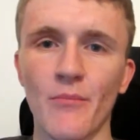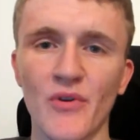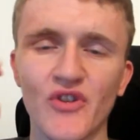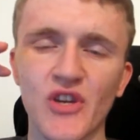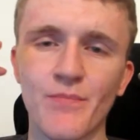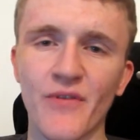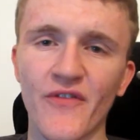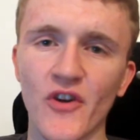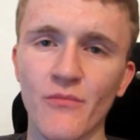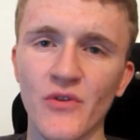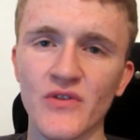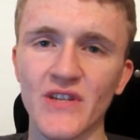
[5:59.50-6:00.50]
but do you prefer
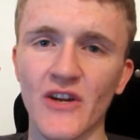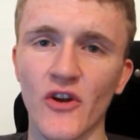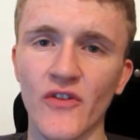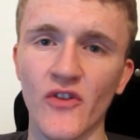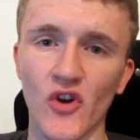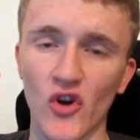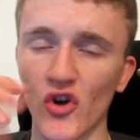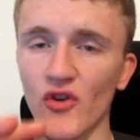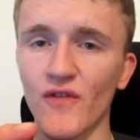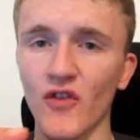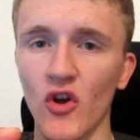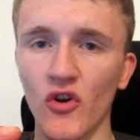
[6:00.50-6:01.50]
music on the
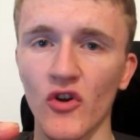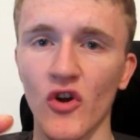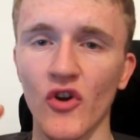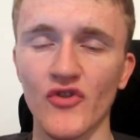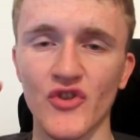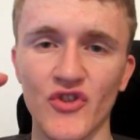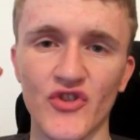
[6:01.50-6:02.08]
whole vlog or just